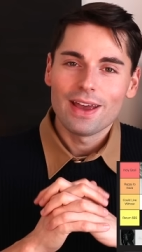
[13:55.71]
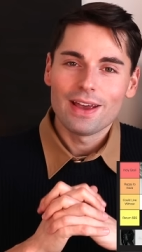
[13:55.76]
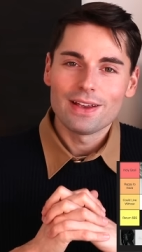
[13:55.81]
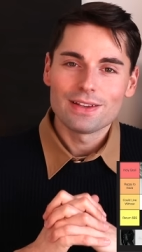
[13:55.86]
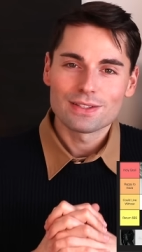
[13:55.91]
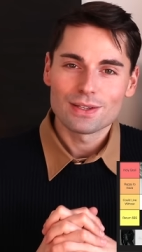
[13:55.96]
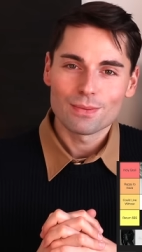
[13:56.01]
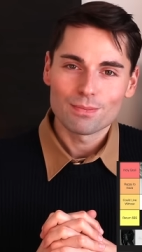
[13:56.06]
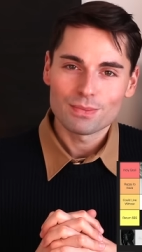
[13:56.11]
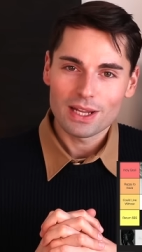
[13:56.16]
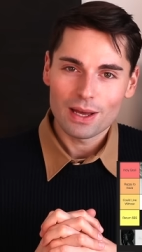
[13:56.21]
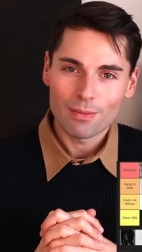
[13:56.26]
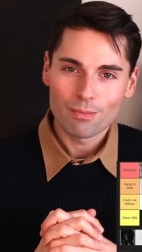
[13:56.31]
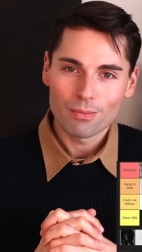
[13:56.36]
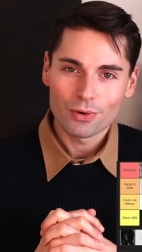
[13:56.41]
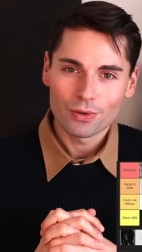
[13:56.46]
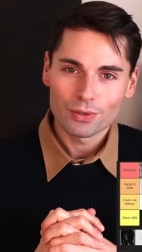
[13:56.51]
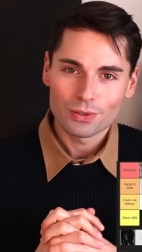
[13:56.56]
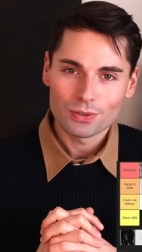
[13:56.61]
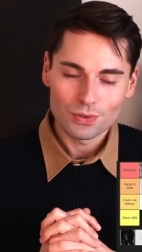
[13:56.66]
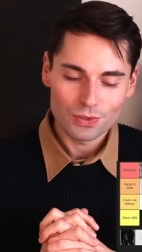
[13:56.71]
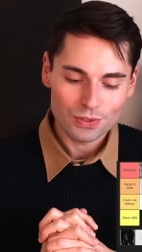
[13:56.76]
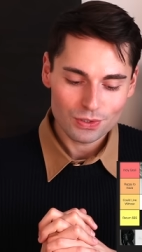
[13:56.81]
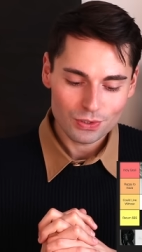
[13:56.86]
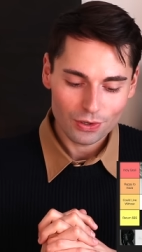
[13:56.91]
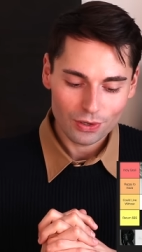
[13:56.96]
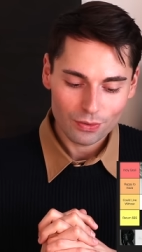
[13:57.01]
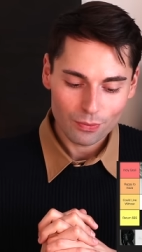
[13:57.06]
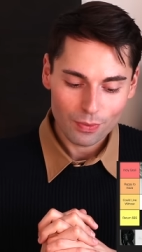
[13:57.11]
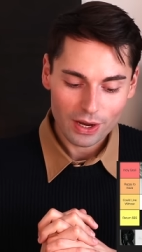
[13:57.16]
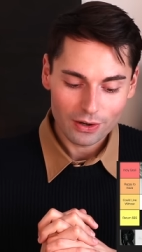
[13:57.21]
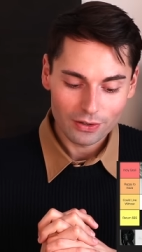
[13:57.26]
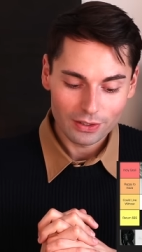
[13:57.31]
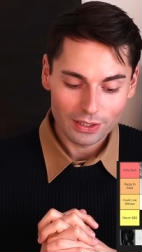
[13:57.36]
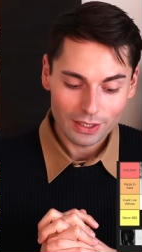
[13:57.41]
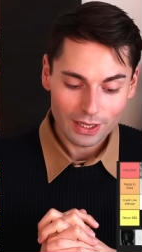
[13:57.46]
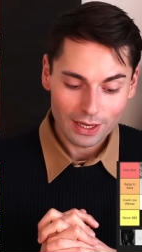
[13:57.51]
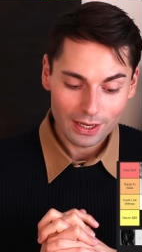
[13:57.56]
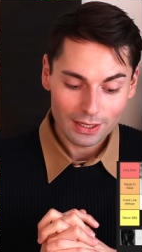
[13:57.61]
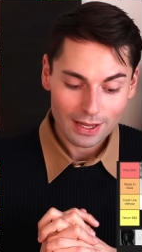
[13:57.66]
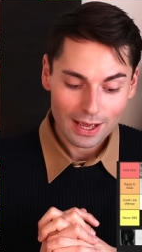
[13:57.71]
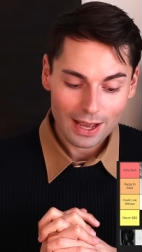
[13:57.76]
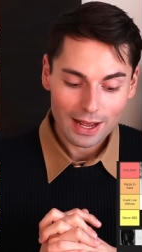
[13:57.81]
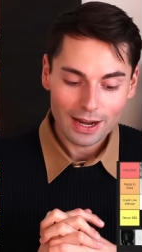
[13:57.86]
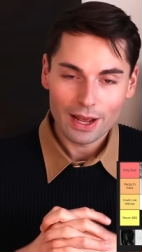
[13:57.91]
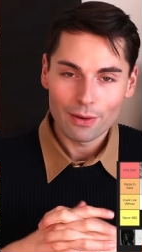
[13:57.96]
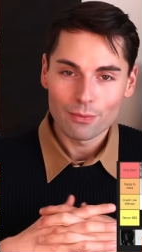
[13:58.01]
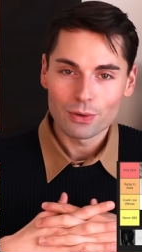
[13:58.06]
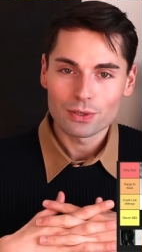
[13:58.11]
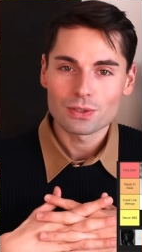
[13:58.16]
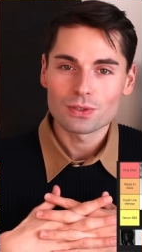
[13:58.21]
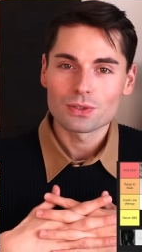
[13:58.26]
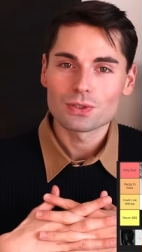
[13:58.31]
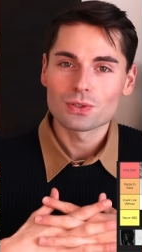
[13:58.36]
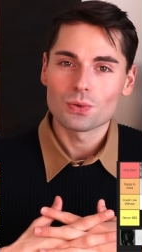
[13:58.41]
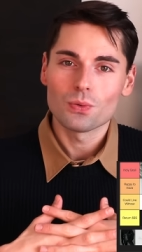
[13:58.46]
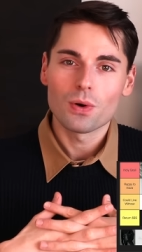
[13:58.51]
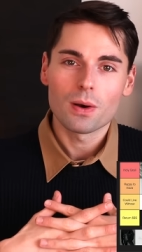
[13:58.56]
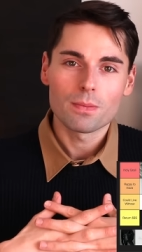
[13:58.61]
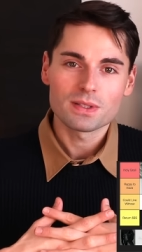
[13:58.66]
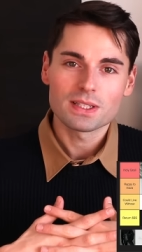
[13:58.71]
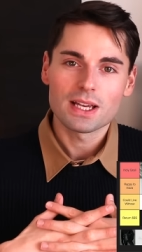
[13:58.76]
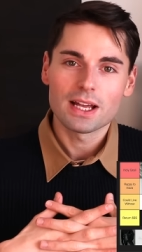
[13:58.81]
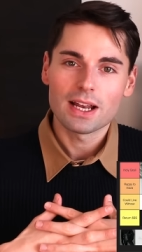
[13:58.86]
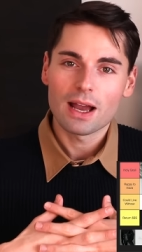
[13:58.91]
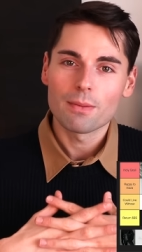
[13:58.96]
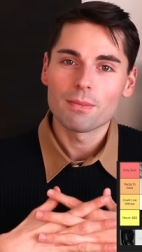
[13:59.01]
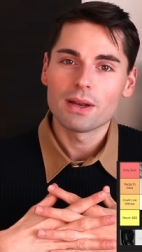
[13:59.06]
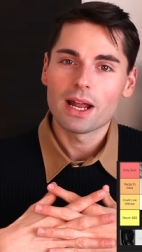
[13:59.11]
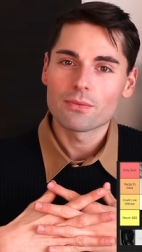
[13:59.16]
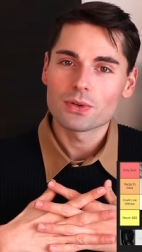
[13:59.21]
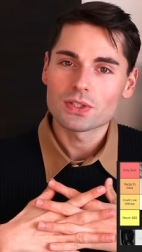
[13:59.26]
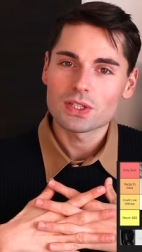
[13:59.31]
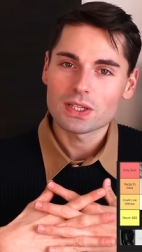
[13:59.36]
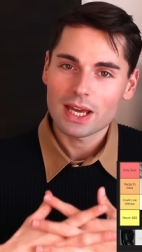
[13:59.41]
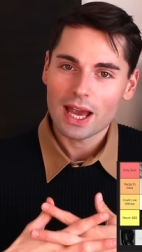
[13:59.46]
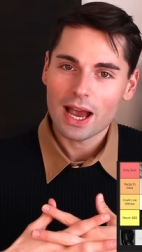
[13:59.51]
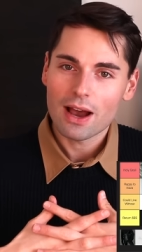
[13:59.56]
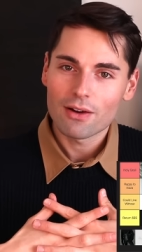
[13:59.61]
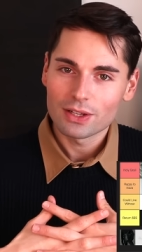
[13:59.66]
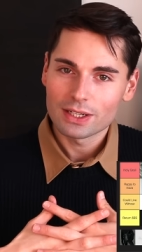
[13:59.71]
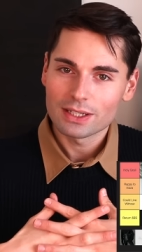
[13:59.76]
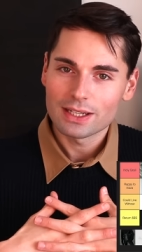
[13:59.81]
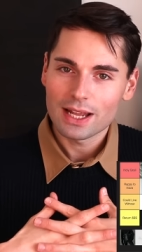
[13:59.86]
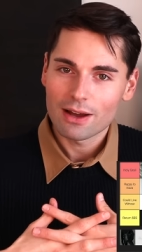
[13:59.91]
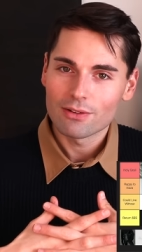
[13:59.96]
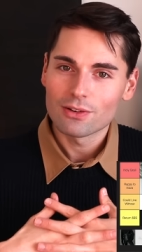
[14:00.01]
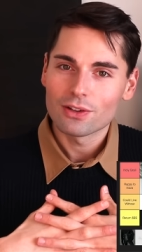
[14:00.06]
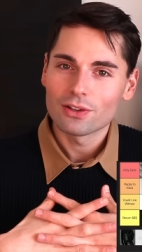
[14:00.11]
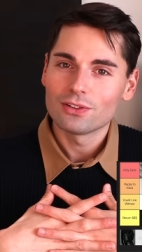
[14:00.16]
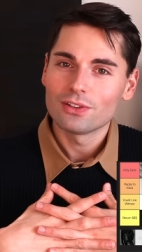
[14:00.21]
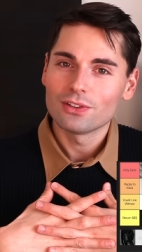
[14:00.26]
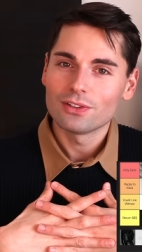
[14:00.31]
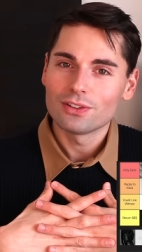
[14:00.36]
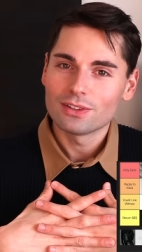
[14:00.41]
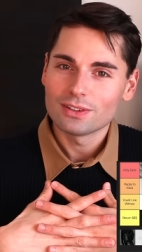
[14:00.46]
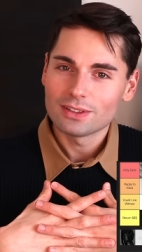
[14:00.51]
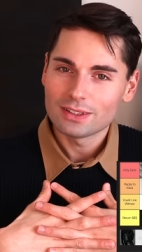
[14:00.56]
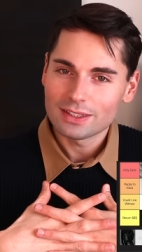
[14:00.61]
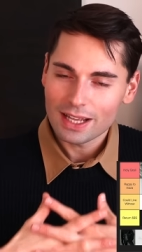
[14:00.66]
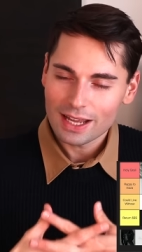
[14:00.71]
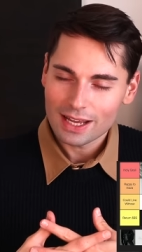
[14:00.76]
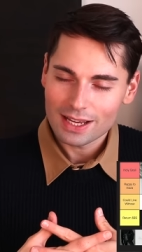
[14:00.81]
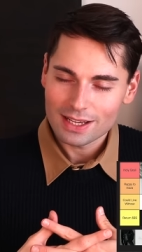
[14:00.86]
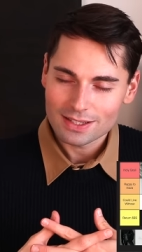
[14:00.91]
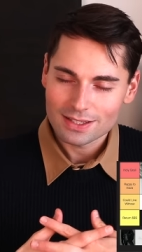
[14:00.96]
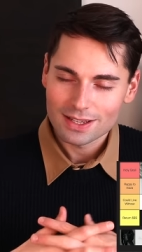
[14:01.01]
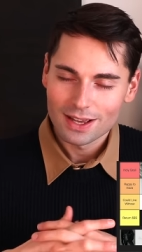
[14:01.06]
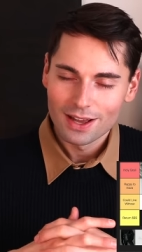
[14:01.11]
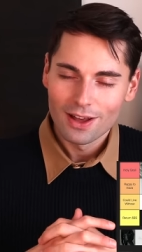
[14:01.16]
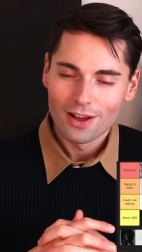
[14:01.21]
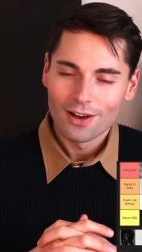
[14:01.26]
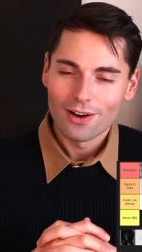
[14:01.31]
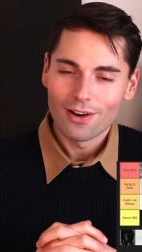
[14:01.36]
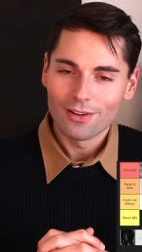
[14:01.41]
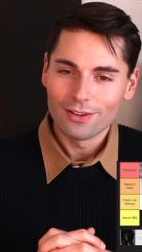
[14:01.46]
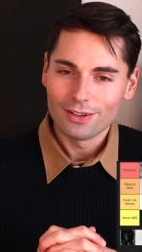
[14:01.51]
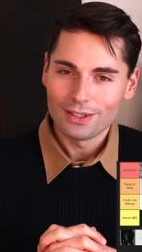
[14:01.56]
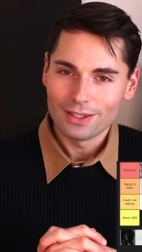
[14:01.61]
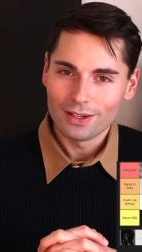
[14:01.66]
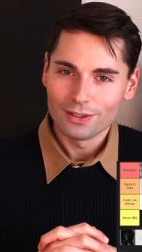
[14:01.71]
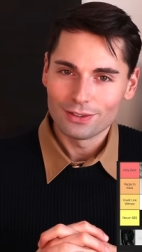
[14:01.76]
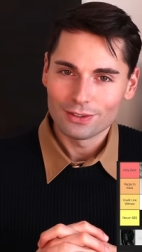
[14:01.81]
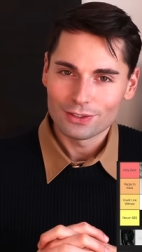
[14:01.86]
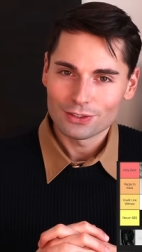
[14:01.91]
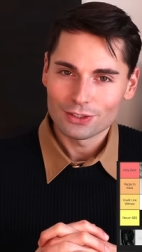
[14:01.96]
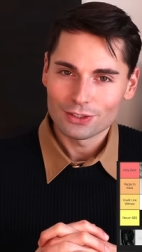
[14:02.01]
in September to start wearing it, and I was so upset. I mean, I was counting down the days until the